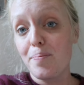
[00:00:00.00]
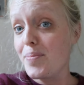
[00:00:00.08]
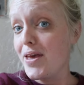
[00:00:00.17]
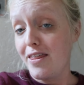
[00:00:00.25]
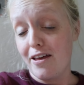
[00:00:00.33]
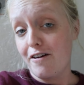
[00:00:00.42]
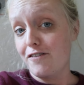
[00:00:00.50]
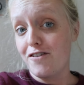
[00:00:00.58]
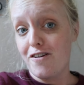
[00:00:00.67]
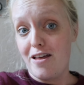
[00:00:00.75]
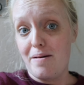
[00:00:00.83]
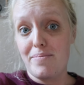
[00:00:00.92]
be there
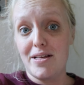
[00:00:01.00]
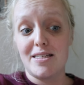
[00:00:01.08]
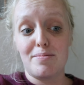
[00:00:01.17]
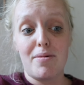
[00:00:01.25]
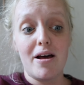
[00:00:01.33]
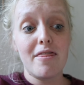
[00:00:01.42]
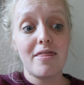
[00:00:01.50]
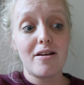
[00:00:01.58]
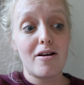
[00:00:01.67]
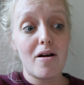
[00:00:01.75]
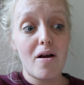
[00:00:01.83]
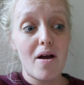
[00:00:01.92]
for them this month
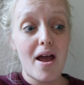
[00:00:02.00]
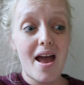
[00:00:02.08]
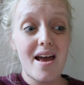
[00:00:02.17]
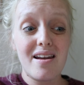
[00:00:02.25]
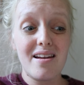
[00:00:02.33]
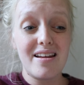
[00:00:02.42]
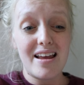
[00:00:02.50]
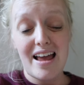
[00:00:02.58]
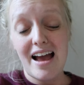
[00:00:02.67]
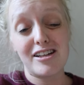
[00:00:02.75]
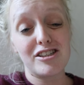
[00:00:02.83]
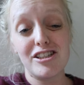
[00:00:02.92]
and
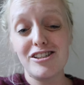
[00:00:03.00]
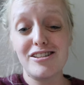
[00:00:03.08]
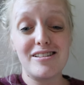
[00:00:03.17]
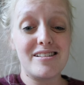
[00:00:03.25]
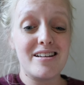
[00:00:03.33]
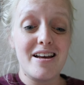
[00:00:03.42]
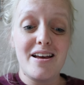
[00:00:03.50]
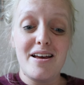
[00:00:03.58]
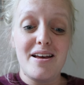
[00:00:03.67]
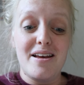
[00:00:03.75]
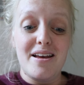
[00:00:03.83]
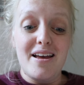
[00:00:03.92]
actually just
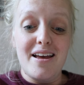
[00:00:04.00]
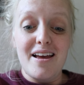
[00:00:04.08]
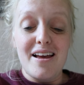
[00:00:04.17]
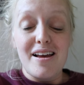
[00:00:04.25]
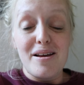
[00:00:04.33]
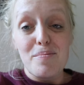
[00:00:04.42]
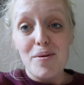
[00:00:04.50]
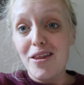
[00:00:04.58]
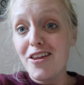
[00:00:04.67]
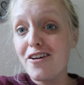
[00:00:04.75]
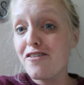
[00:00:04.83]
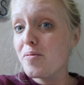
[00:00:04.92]
be
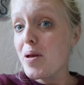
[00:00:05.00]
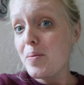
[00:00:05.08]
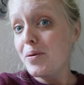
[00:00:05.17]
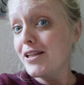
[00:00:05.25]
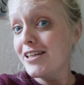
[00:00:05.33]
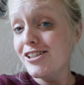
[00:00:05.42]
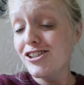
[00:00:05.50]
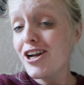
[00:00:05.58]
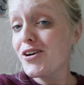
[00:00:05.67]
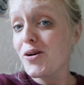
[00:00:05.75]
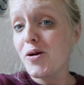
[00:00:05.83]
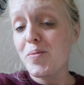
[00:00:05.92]
there for people in
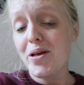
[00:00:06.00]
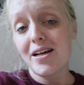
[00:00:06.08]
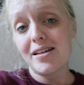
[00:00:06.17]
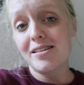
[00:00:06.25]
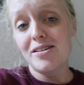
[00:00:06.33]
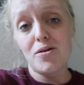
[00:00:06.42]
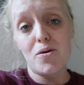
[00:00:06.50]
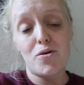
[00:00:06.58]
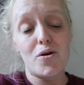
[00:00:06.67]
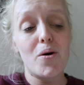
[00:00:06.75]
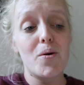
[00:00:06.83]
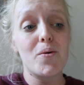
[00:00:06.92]
general because you
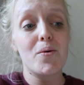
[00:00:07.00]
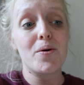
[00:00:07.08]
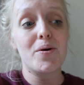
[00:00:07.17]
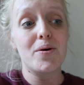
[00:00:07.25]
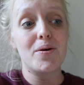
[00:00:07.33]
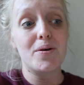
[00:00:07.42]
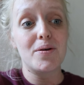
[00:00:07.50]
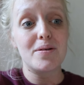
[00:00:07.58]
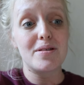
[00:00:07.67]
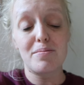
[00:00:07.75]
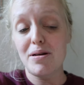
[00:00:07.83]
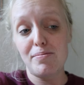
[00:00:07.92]
don't know.
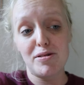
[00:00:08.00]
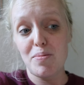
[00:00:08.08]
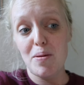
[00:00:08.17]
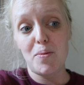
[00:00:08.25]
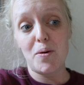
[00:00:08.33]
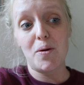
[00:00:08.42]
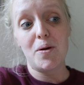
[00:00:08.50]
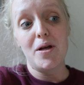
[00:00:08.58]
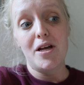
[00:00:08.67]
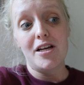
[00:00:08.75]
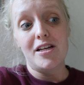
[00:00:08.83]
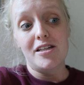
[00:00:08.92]
Sometimes people
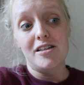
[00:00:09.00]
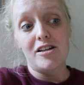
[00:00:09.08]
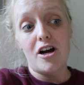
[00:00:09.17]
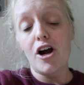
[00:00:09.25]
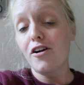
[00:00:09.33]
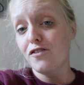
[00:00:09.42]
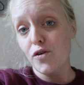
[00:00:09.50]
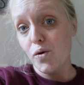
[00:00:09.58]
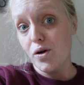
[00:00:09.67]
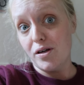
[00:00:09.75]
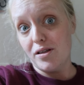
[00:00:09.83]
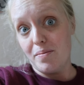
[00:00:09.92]
aren't
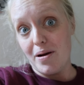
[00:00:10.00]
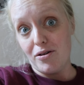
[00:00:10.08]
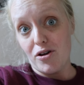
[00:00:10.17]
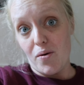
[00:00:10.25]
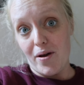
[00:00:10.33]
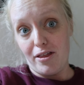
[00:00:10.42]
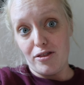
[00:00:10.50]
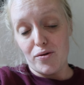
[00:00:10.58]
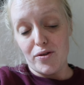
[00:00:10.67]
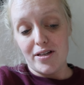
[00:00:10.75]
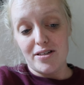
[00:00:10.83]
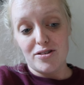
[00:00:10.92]
vocal about going
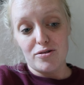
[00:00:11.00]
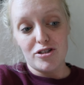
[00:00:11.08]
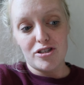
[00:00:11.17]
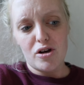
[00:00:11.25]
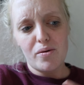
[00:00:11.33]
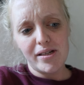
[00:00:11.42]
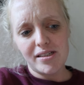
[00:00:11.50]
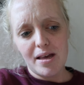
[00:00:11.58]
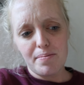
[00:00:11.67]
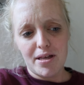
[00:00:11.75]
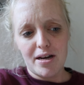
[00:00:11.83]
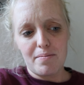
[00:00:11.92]
through this. So just always
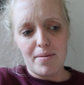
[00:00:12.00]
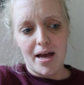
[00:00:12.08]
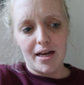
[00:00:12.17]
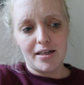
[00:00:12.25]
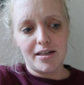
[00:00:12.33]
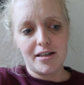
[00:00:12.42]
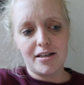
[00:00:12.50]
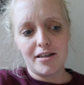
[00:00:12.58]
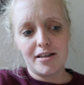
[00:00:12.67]
keep that in mind